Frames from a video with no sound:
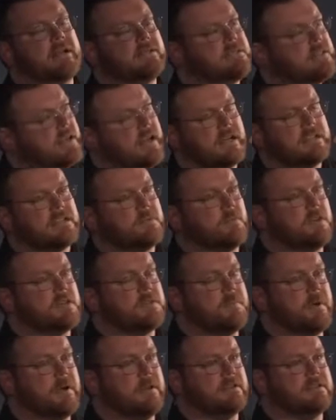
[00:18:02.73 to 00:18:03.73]
the customer
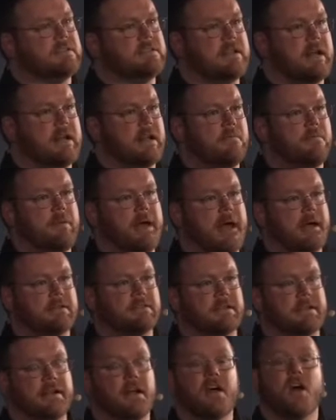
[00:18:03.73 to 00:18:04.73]
experience is not
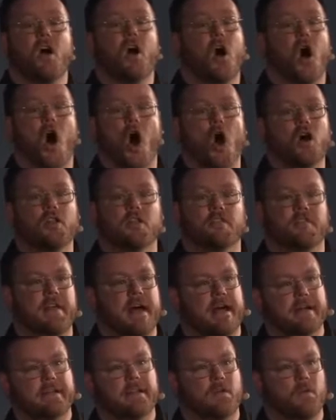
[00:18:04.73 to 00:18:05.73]
impacted. All of
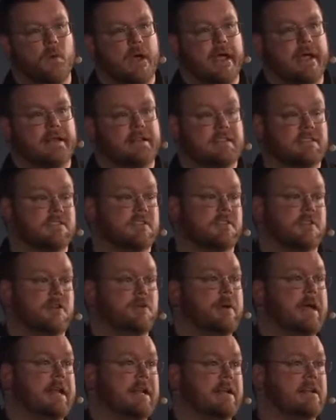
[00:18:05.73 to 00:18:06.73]
that can wait until you
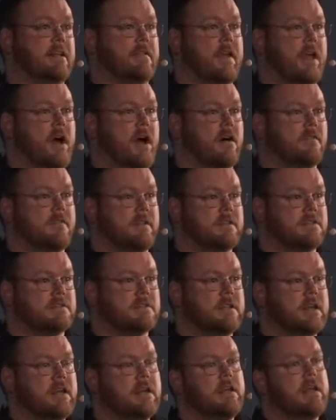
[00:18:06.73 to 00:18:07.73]
get into the office.
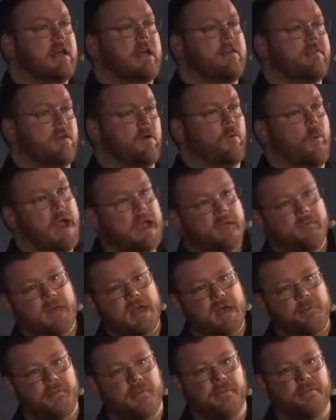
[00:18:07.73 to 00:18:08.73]
If you wake me
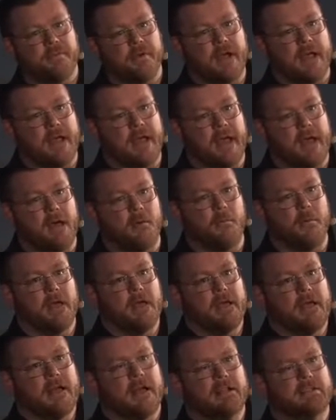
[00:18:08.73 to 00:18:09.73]
up at 3 a.m.
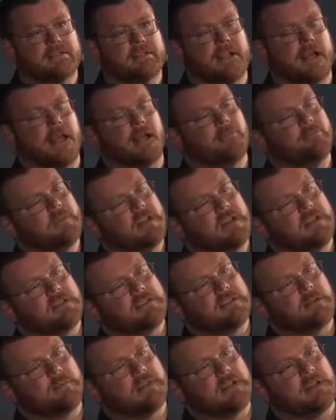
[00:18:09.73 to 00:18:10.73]
and say,
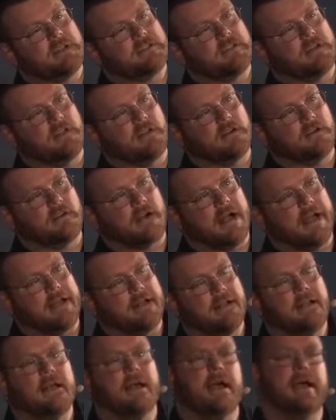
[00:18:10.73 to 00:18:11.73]
something doesn't look right,
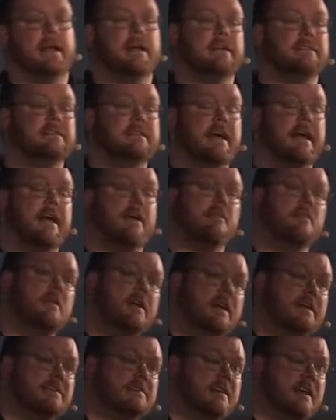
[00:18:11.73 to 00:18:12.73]
and I say,
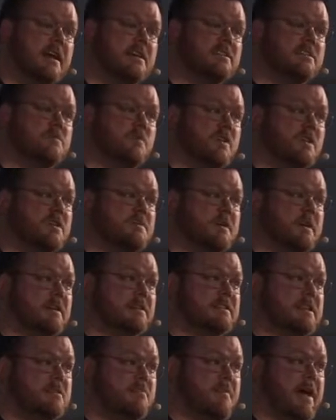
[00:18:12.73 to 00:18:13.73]
is the customer experience
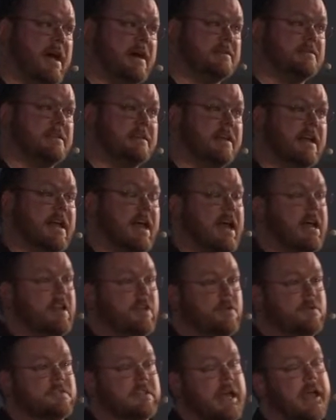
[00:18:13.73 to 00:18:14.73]
impacted? And
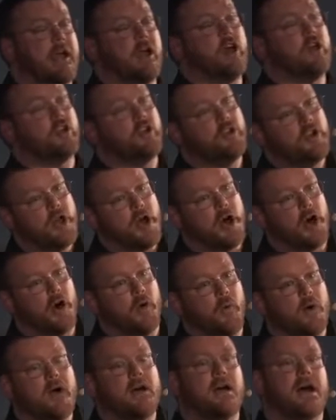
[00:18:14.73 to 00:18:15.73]
you say,
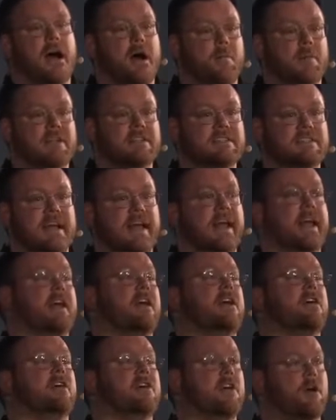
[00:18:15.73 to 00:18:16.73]
no, I'm going to say,
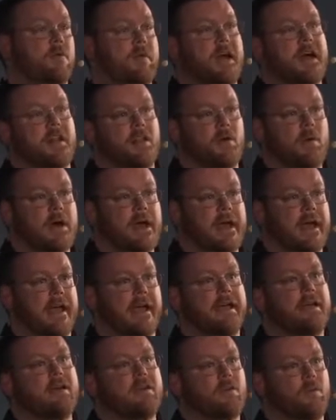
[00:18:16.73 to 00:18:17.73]
go the hell away.
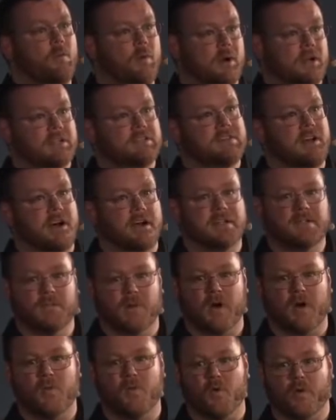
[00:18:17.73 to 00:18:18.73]
We're going to talk
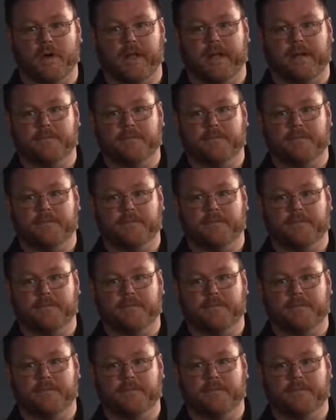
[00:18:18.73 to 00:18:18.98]
tomorrow morning.